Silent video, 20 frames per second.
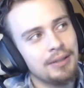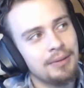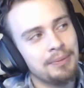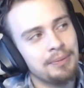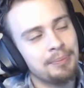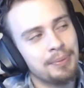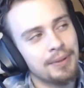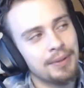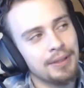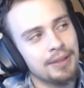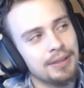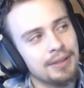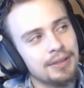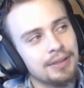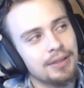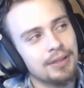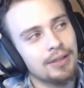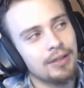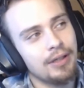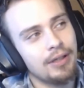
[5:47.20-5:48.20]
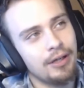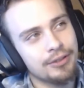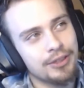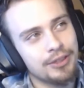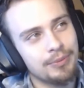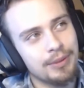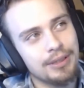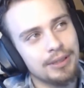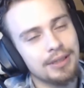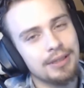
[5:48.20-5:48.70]
But
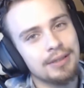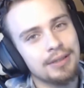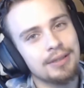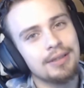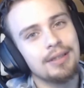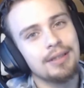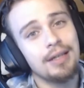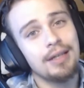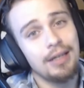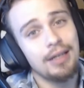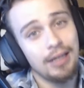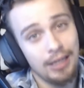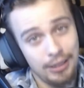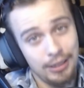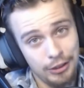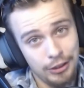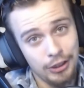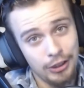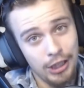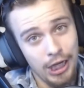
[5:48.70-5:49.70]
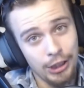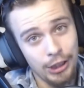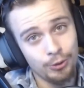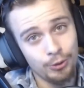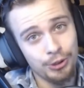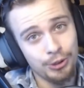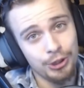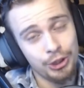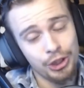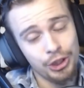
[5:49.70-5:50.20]
ultimately, I
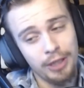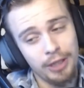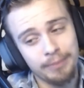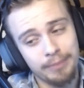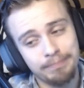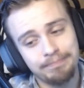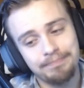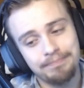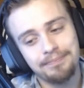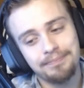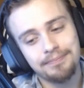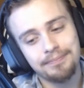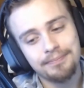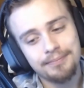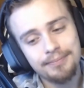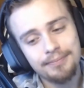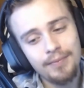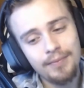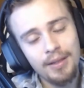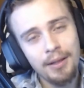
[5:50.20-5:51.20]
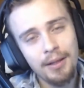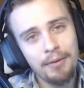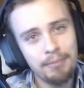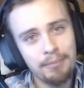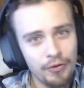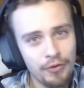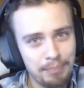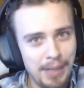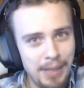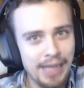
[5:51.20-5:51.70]
lose the job,
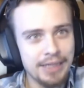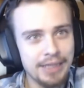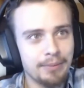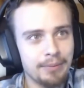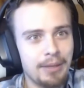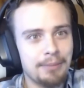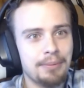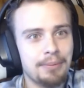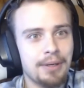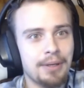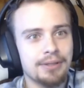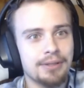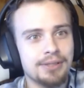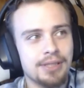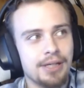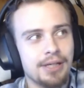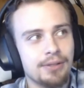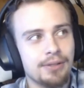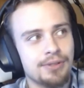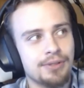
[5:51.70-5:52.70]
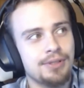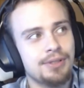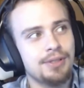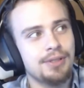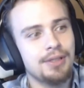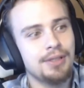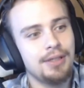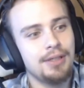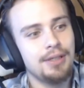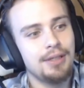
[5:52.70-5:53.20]
move back into my parents' house.
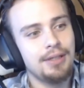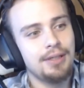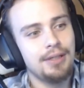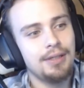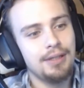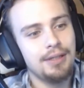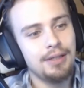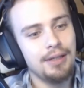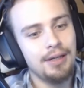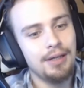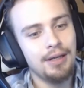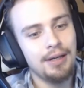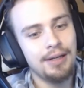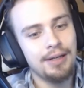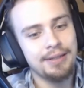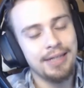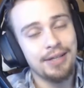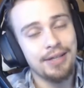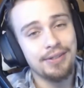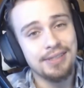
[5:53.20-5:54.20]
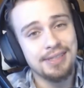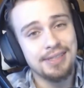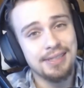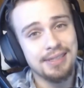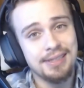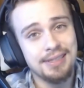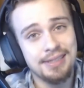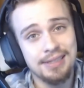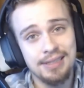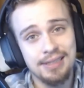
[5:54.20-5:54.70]
Now this
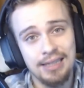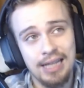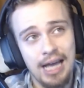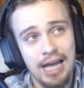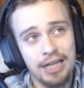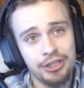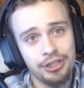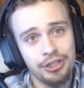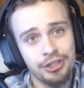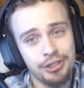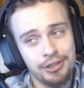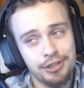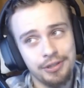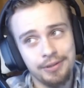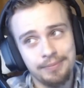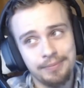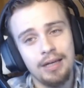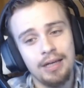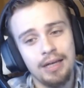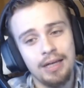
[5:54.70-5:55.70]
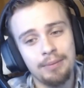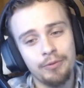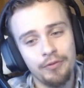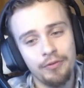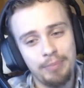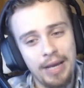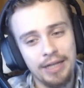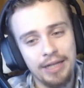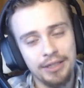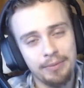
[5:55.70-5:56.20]
is last year. I
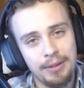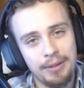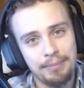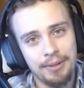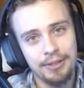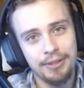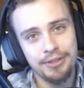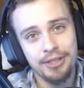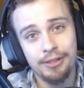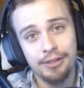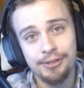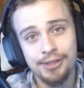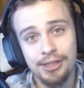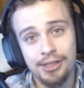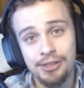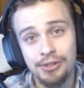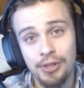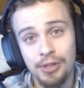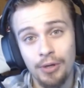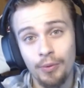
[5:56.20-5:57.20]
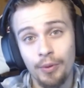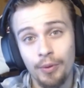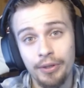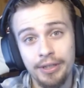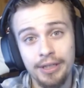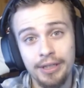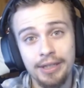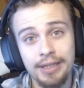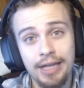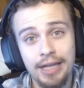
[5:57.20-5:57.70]
moved back into my parents' house. I start
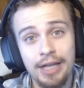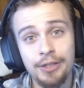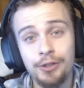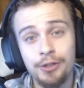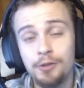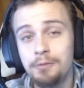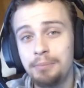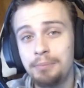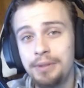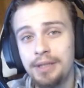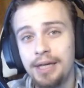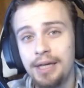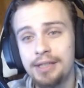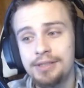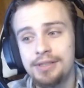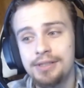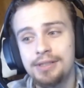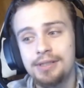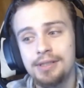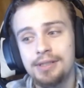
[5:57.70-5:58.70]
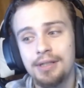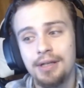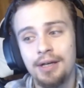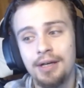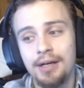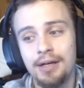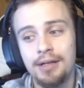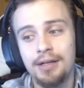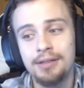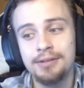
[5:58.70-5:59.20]
working at UPS
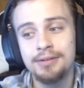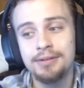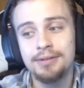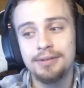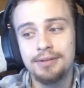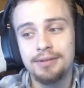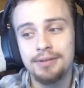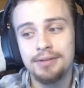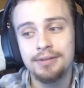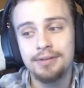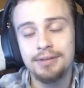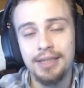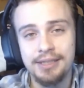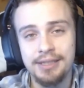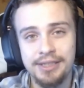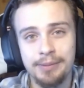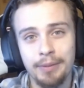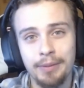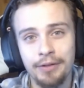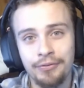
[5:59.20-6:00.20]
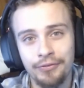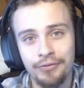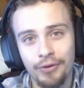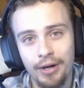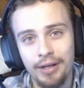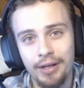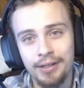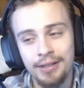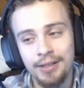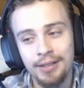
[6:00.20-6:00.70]
thanks to my
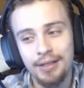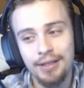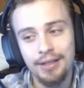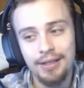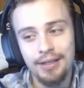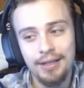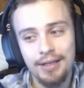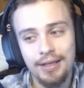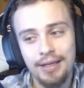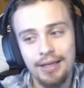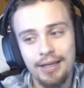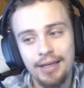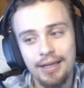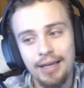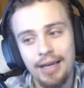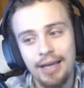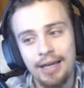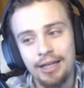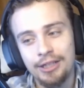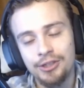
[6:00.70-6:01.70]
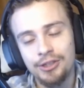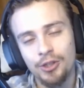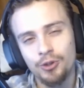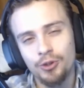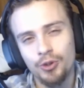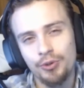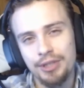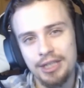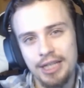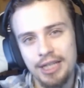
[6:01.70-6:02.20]
friend, and I start
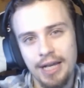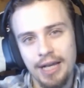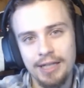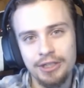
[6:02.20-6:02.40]
doing the night